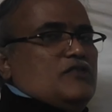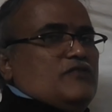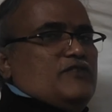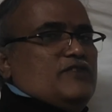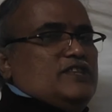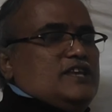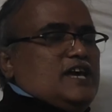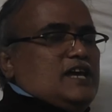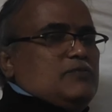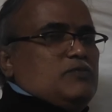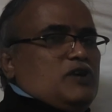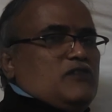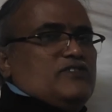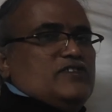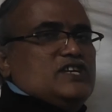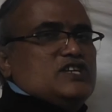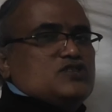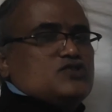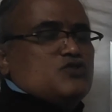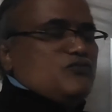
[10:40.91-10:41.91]
With the help of
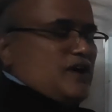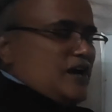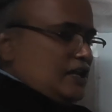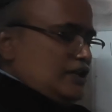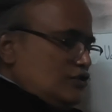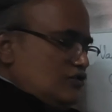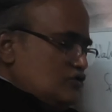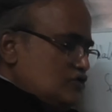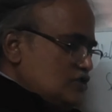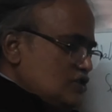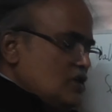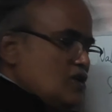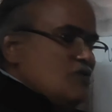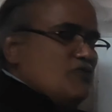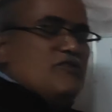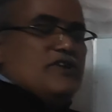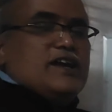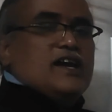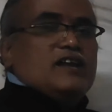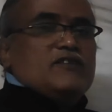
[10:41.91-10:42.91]
these two values,
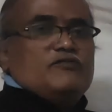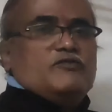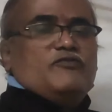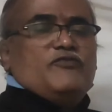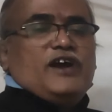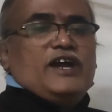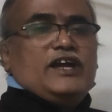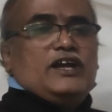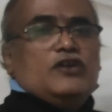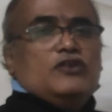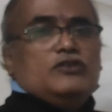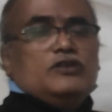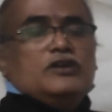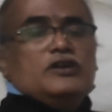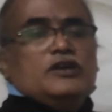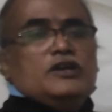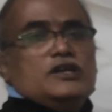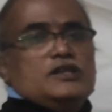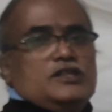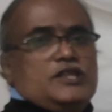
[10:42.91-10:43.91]
we can find out
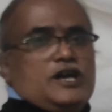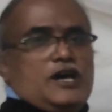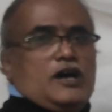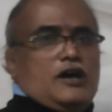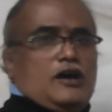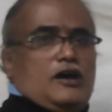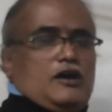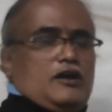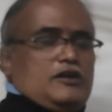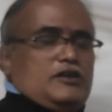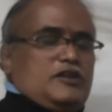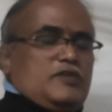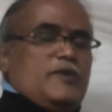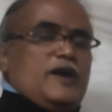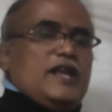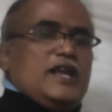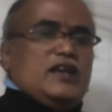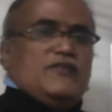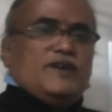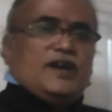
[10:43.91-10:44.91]
the
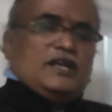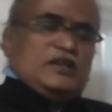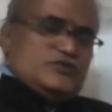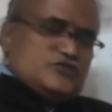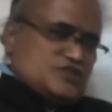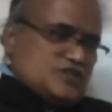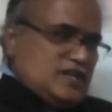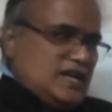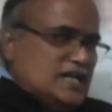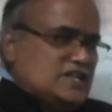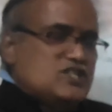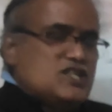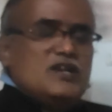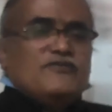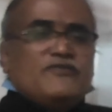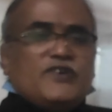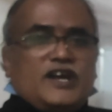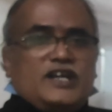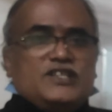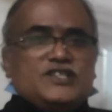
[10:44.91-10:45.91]
remaining values. Actually
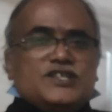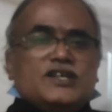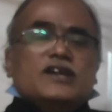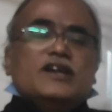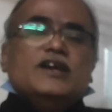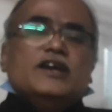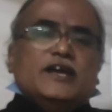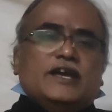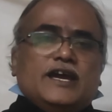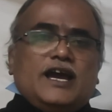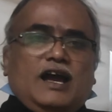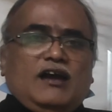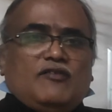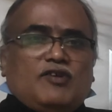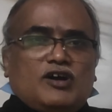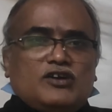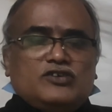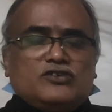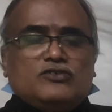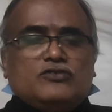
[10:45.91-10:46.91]
friends, here I
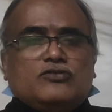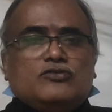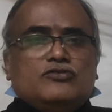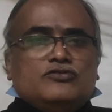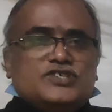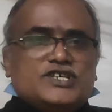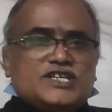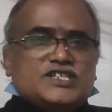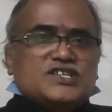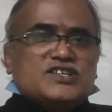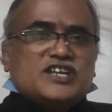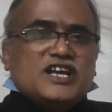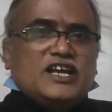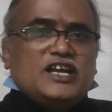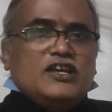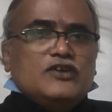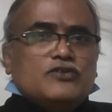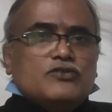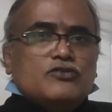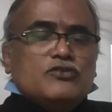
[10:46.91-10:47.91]
want to just tell
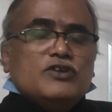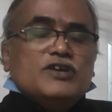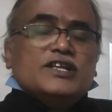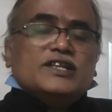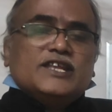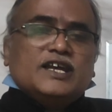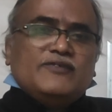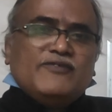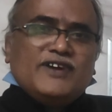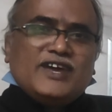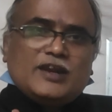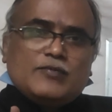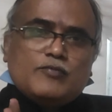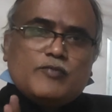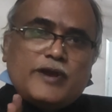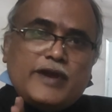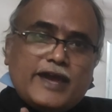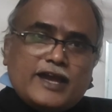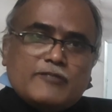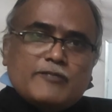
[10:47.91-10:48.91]
you that we can
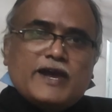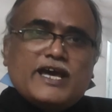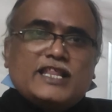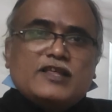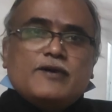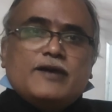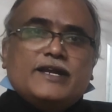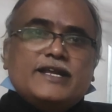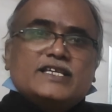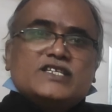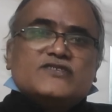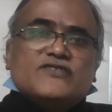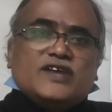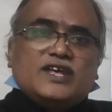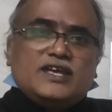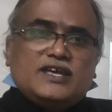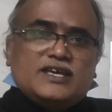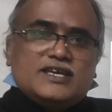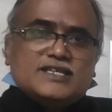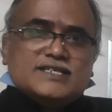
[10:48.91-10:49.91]
make mathematics
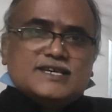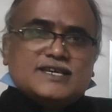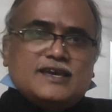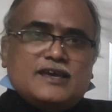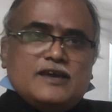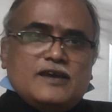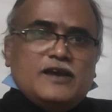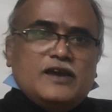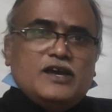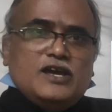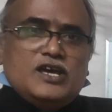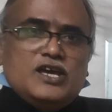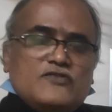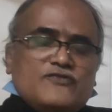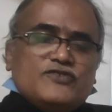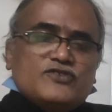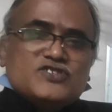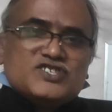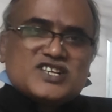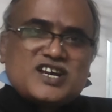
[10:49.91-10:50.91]
very easy.
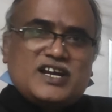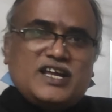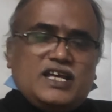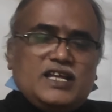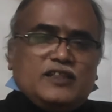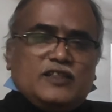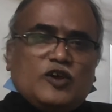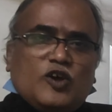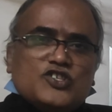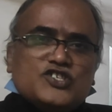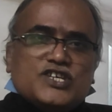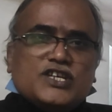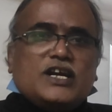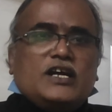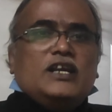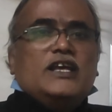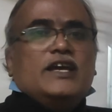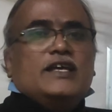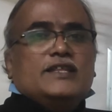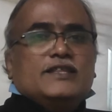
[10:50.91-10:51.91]
If you study
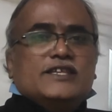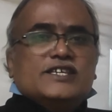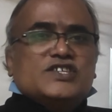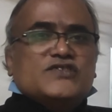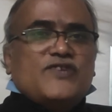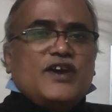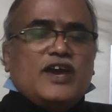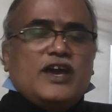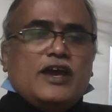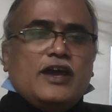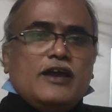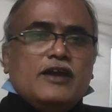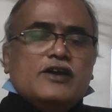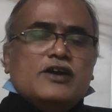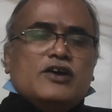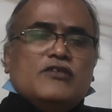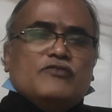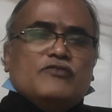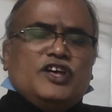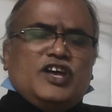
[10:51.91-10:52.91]
logically in this way,
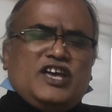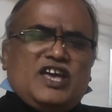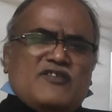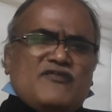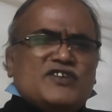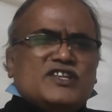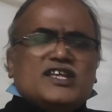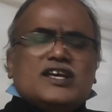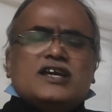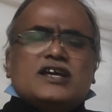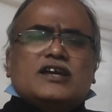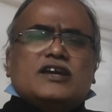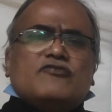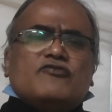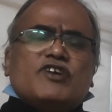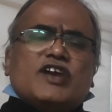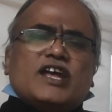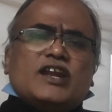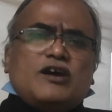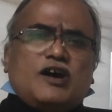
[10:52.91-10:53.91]
everything
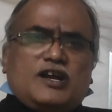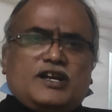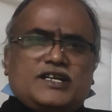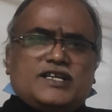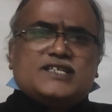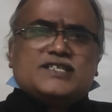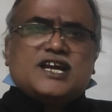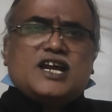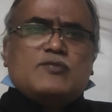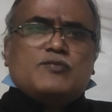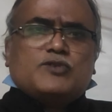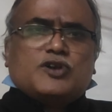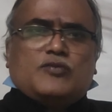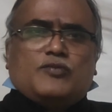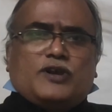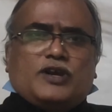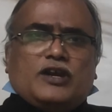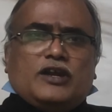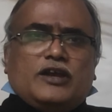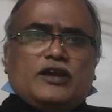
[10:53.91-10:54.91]
we can understand
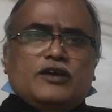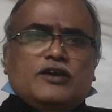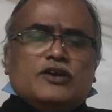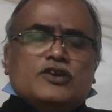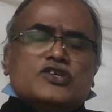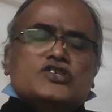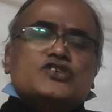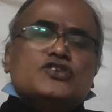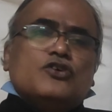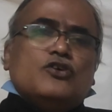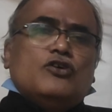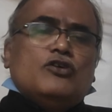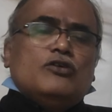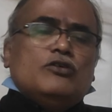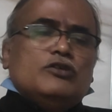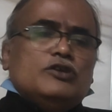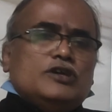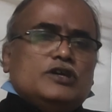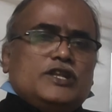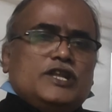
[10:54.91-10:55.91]
properly.
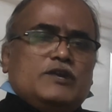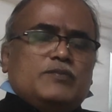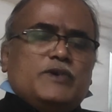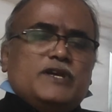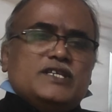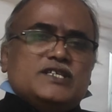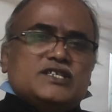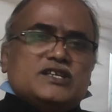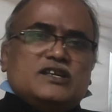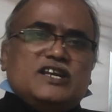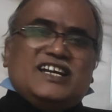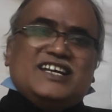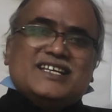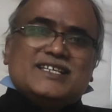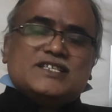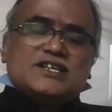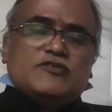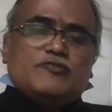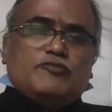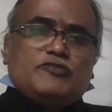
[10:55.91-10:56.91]
So that means
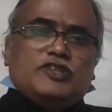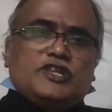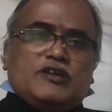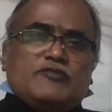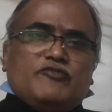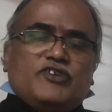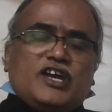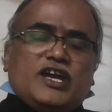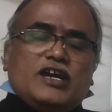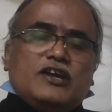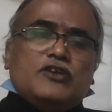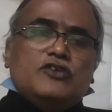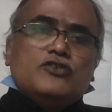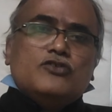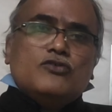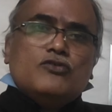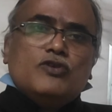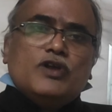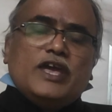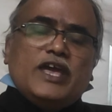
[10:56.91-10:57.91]
that we can
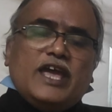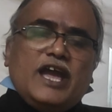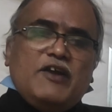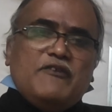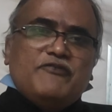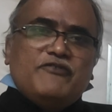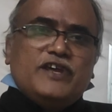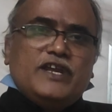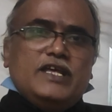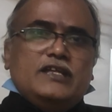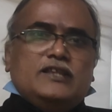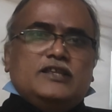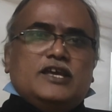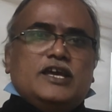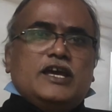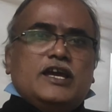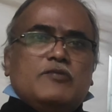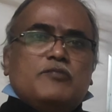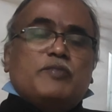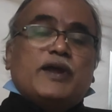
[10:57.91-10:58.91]
do
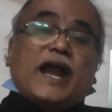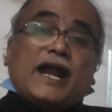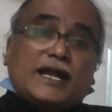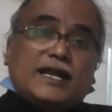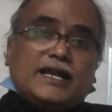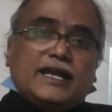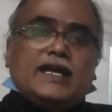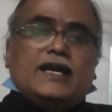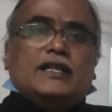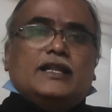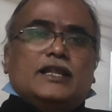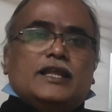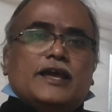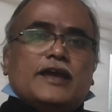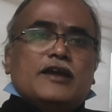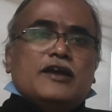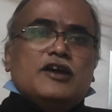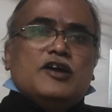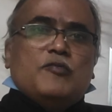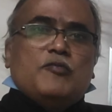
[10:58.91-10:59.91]
everything practically.